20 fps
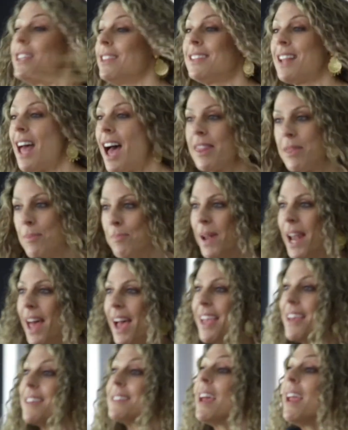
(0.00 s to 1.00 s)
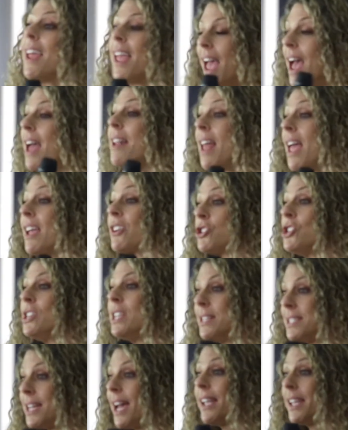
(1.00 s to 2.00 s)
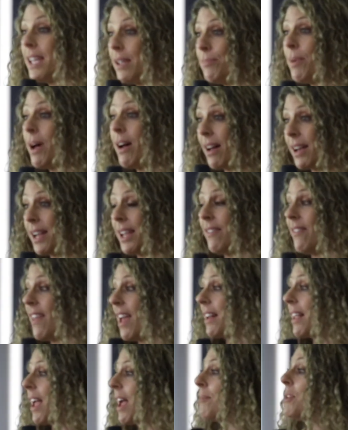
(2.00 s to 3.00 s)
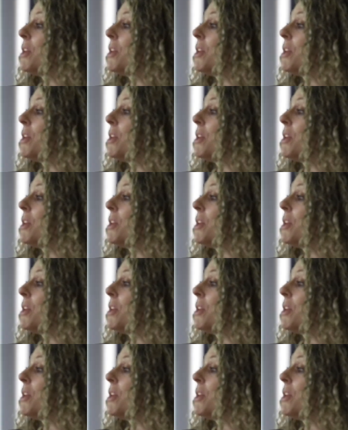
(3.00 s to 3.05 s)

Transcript: the other players, and actually taking part in that game.